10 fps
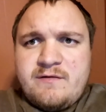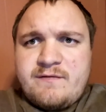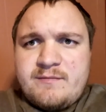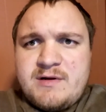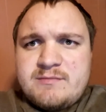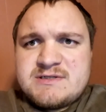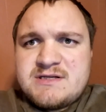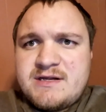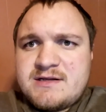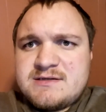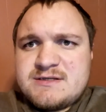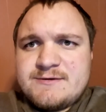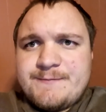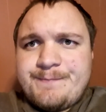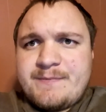if I'm not mistaken.
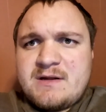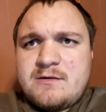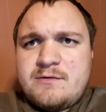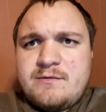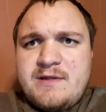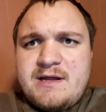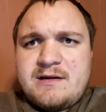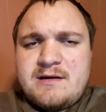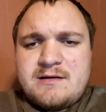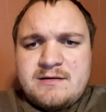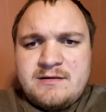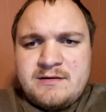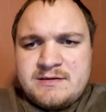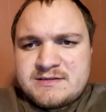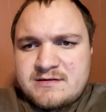So go do that again.
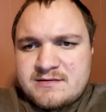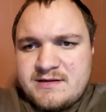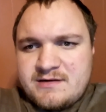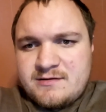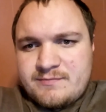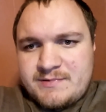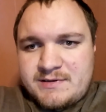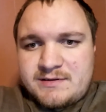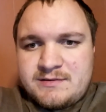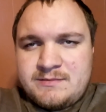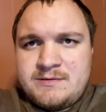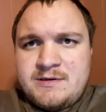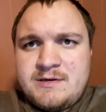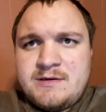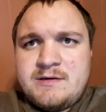Start that up. Uh,
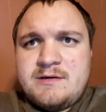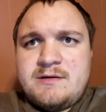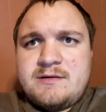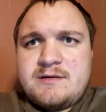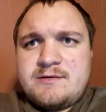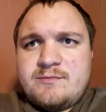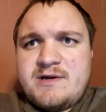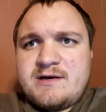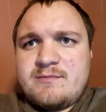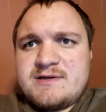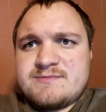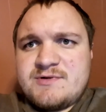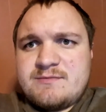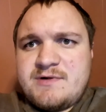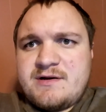not too bad. to make
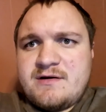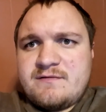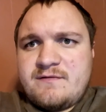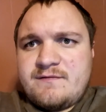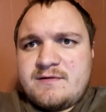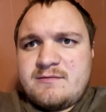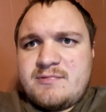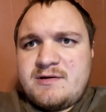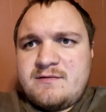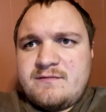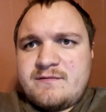some good money off of it. They pay